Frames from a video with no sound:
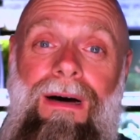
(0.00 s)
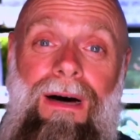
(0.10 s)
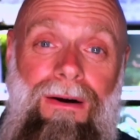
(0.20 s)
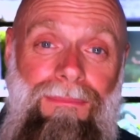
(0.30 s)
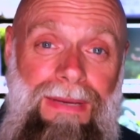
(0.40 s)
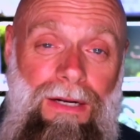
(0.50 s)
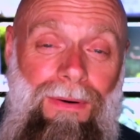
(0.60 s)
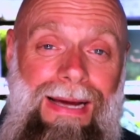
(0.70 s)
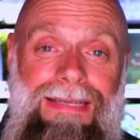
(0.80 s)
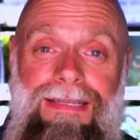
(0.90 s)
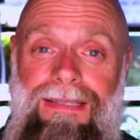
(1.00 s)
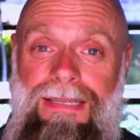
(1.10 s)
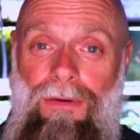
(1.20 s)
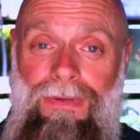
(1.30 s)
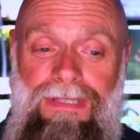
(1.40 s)
our amino acid
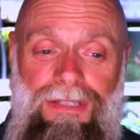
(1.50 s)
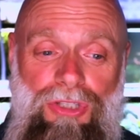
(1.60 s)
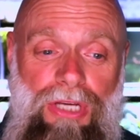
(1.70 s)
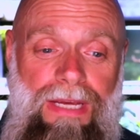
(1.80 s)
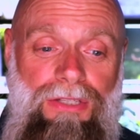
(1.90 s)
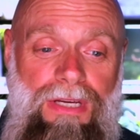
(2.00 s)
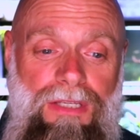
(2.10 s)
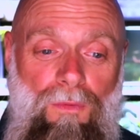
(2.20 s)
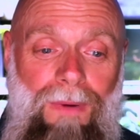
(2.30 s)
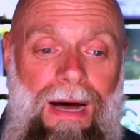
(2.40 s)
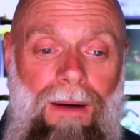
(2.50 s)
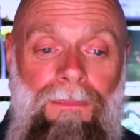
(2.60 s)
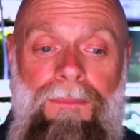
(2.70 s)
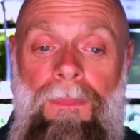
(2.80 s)
sequence has changed as well.